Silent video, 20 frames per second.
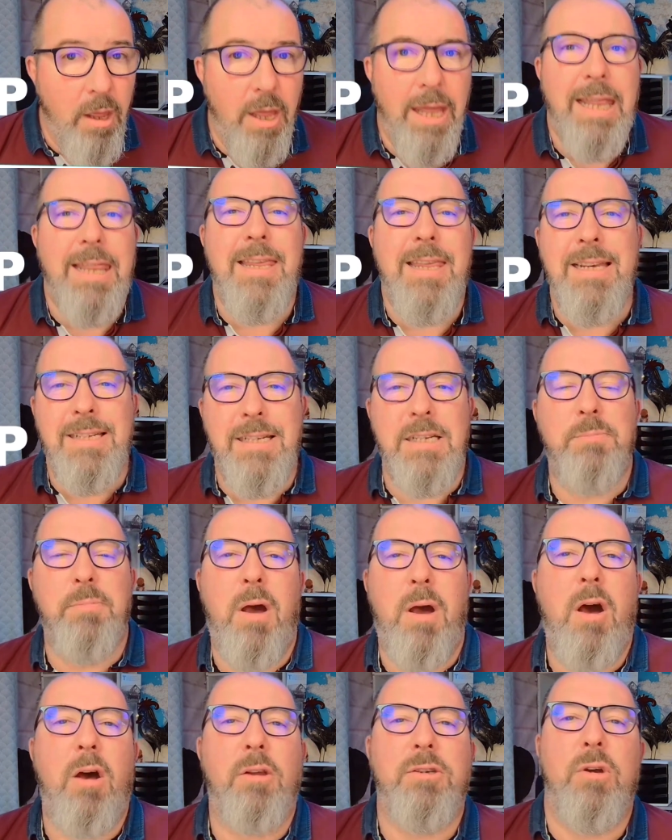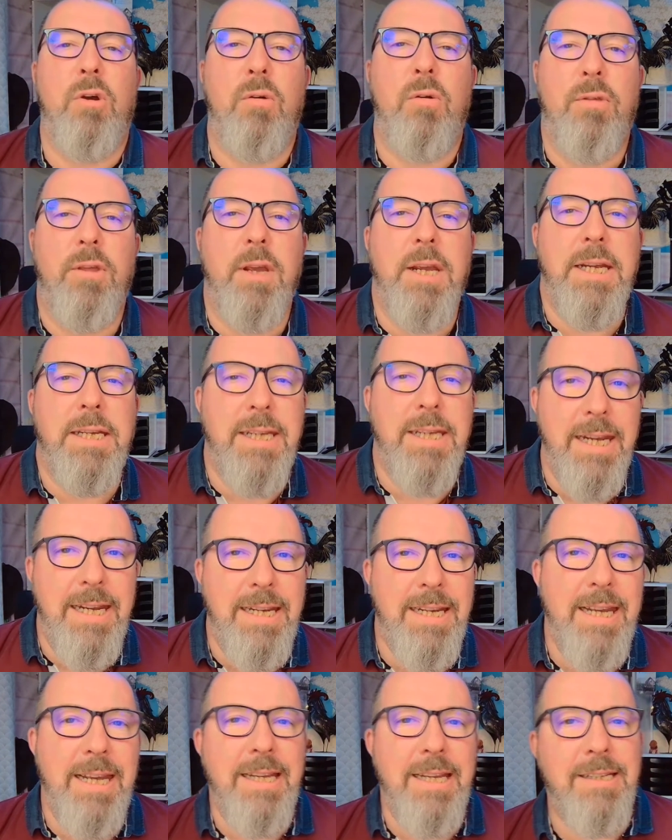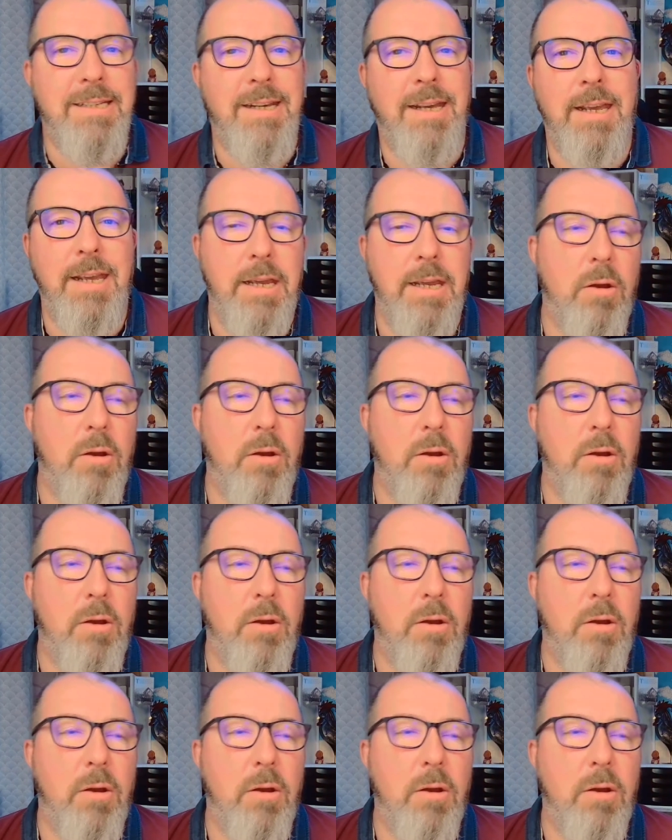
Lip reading: This is part of the DDT,